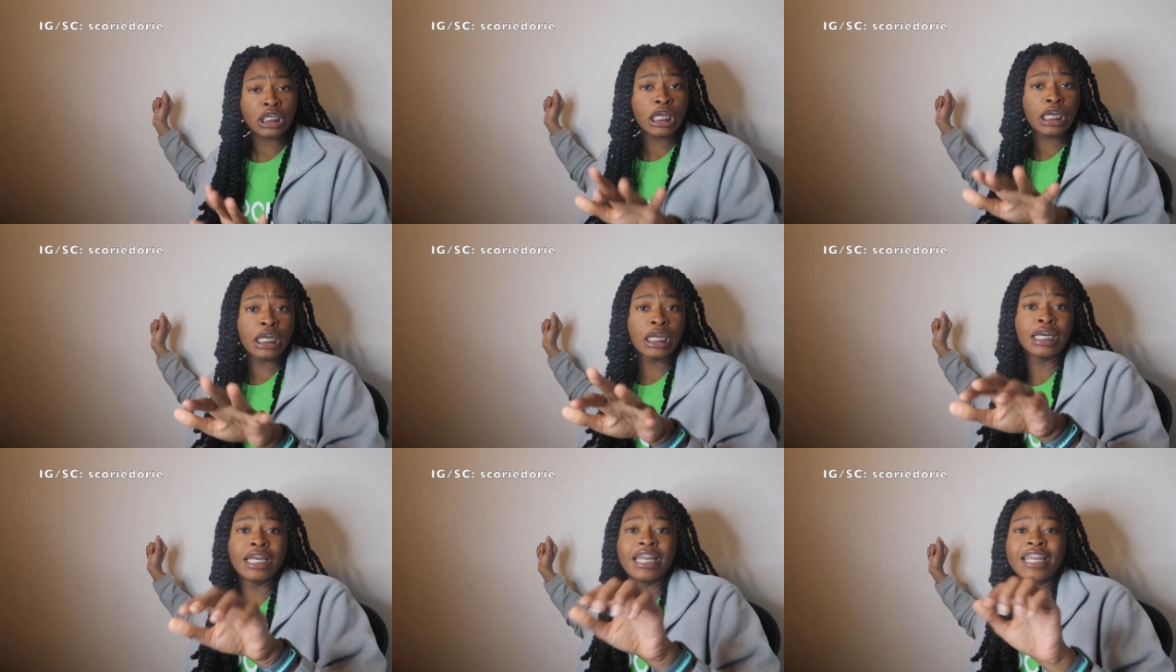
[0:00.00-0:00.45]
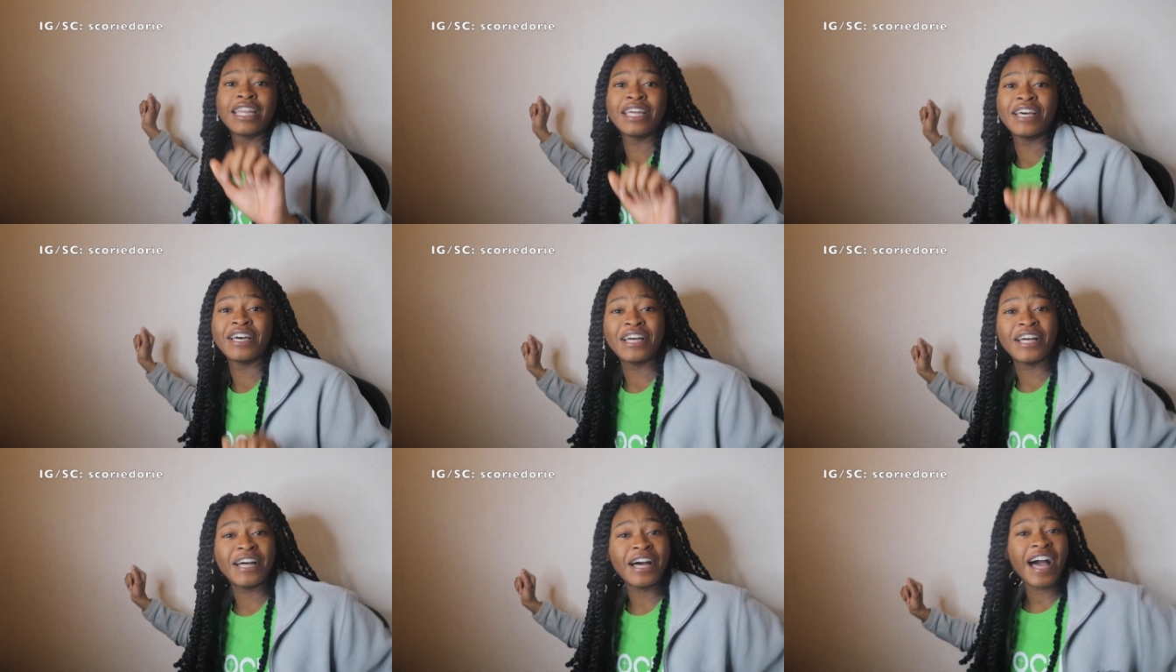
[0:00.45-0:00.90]

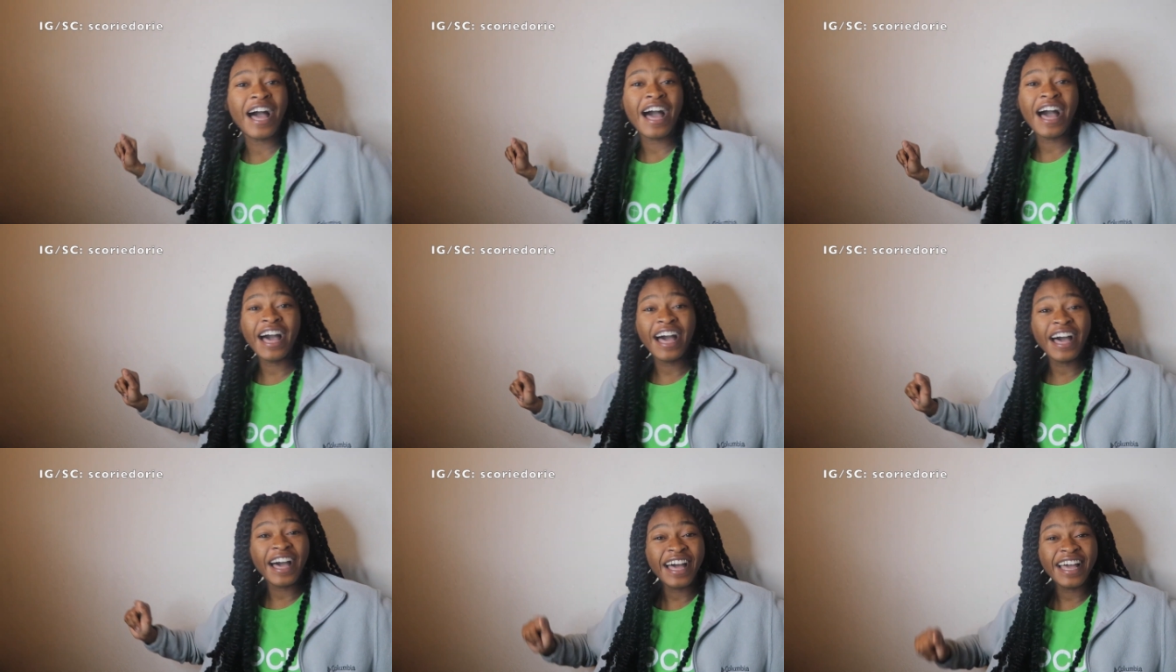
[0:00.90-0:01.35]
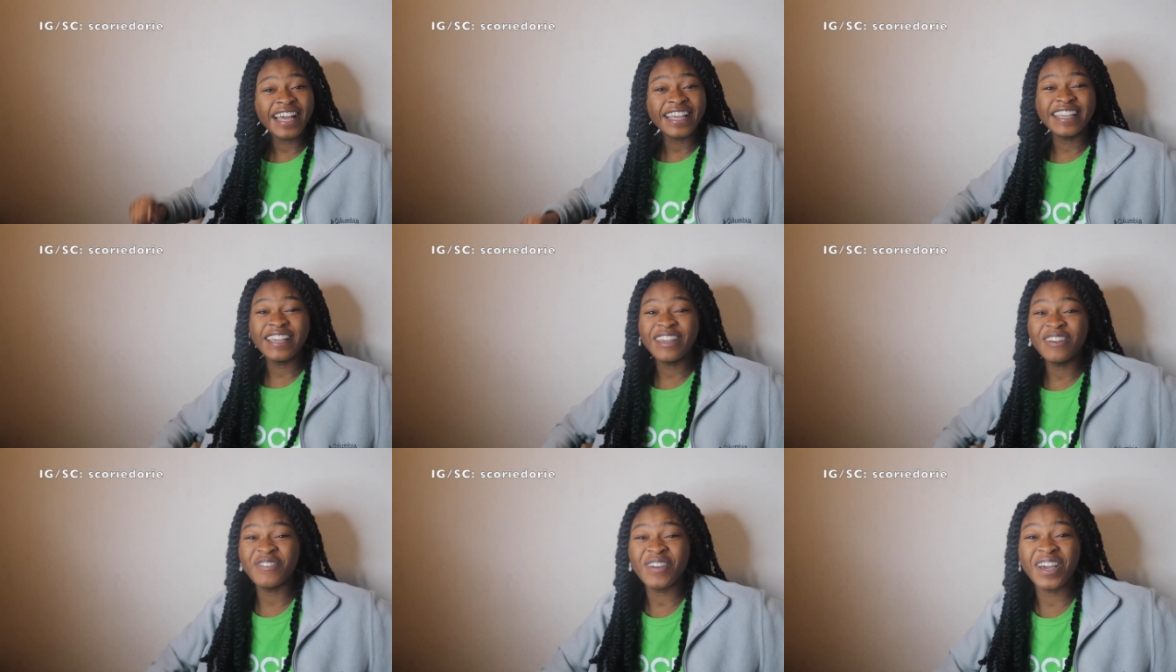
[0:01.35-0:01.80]
Ah,
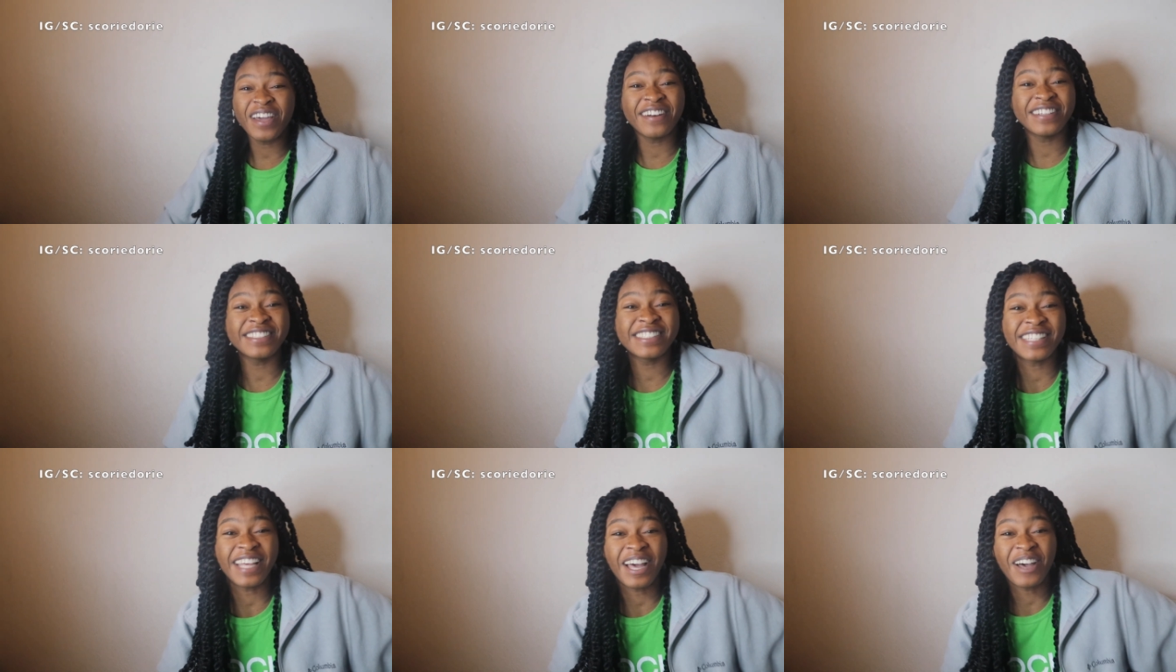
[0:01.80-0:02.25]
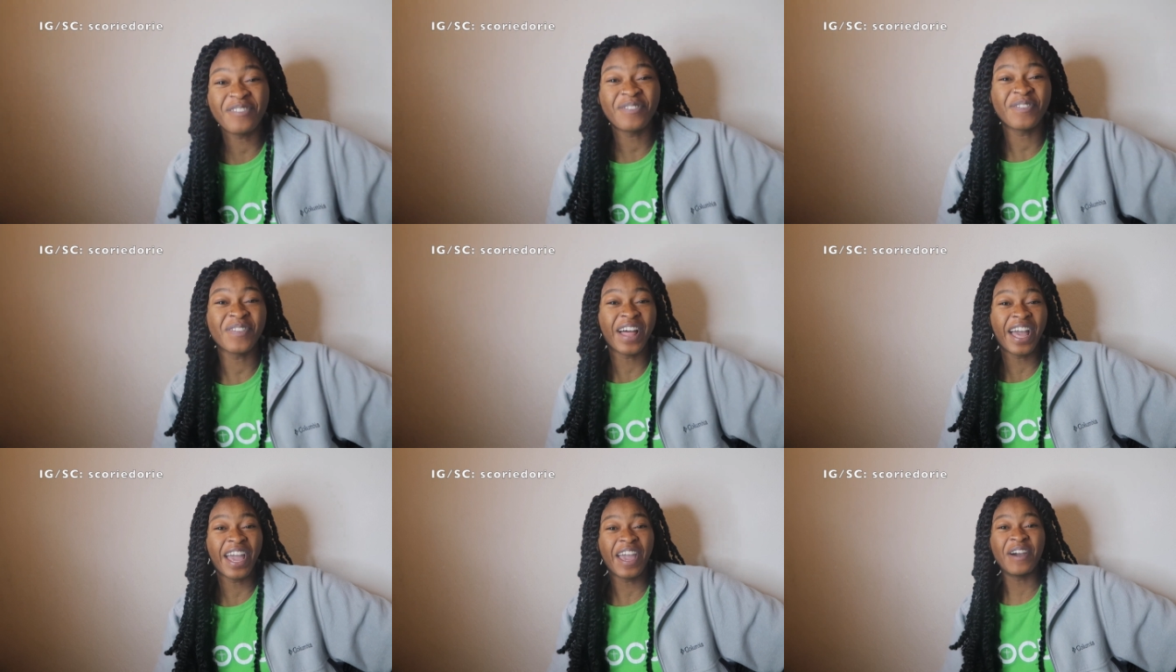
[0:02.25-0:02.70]
you better
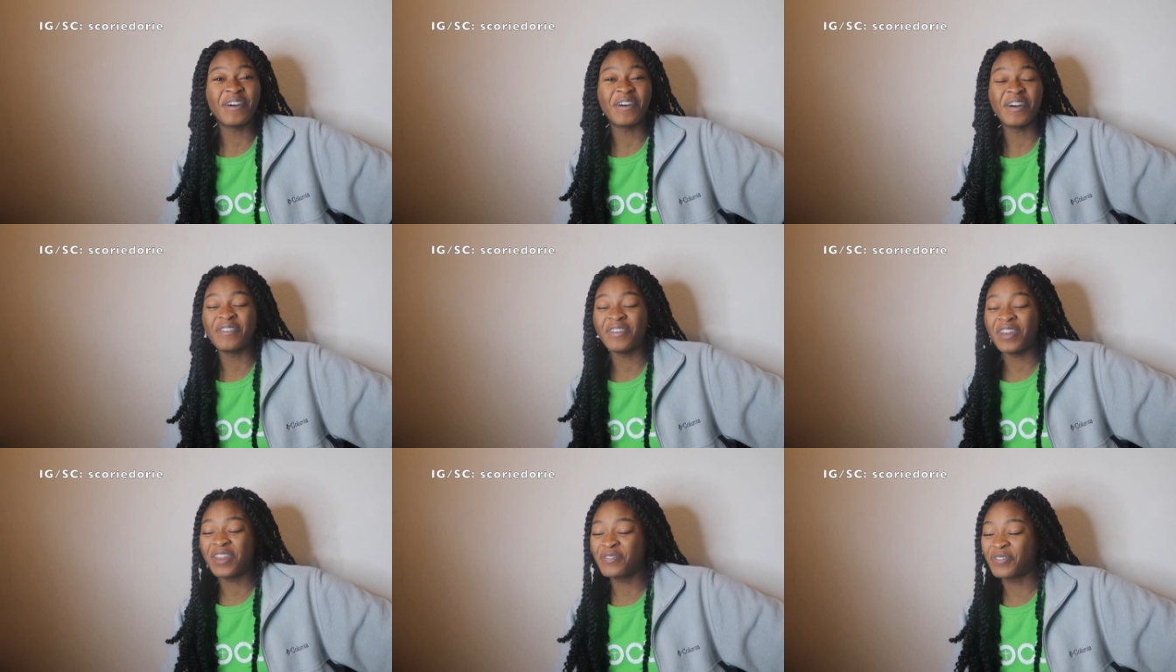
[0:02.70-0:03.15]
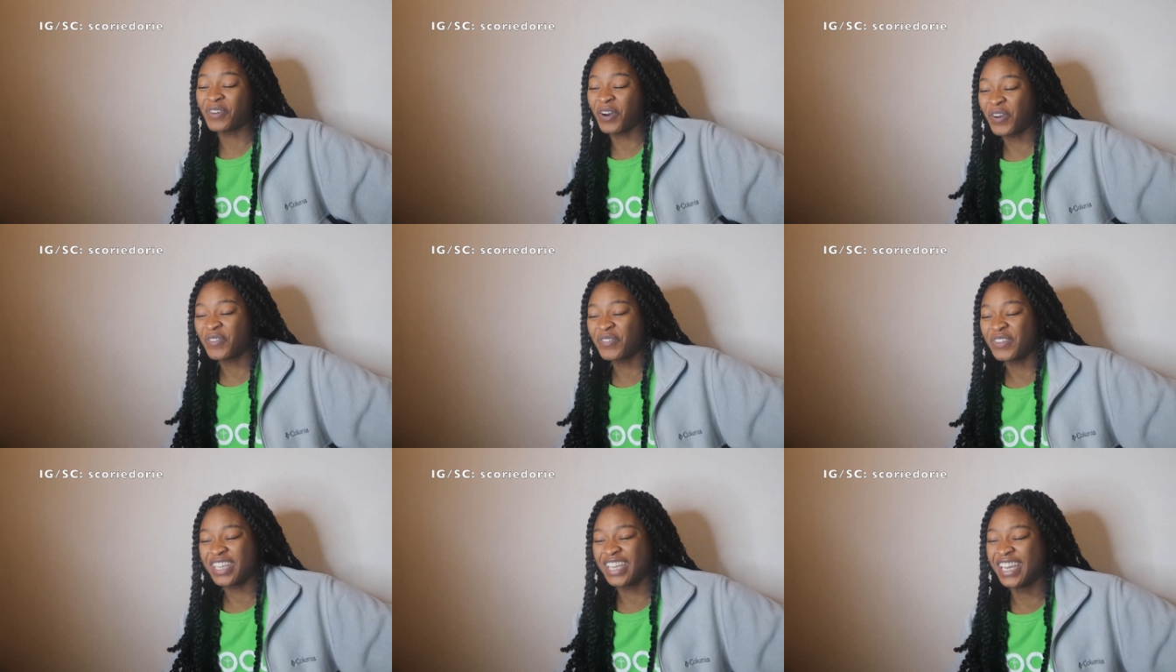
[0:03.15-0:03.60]
stop playing with me,
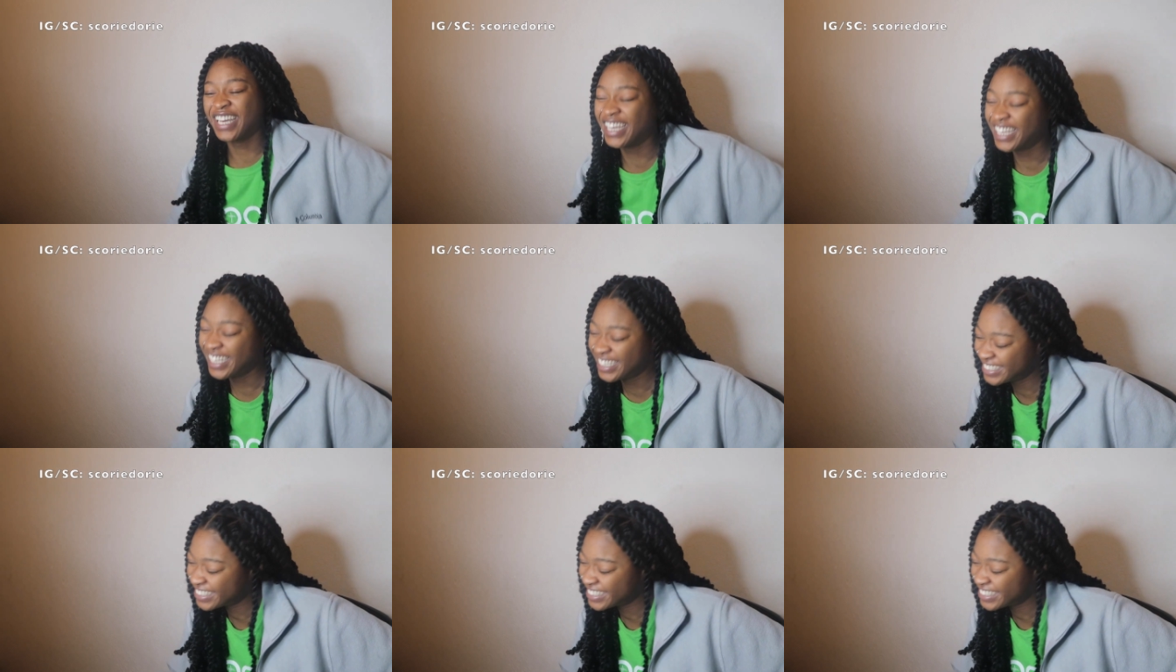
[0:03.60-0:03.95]
bro, because